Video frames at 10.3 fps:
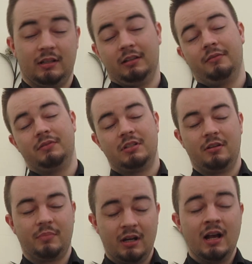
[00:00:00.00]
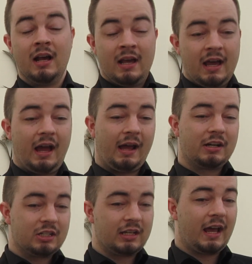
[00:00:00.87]
I'd love to, but I
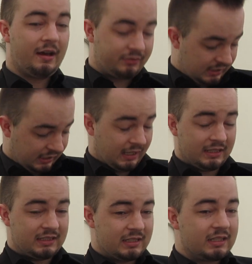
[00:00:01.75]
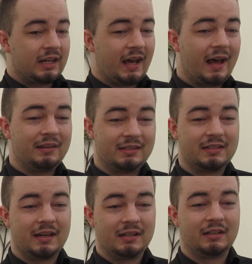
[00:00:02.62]
actually have tickets to see it at the
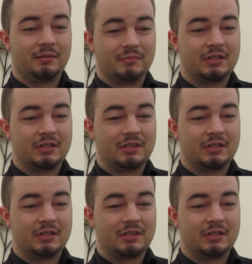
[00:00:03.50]
stadium,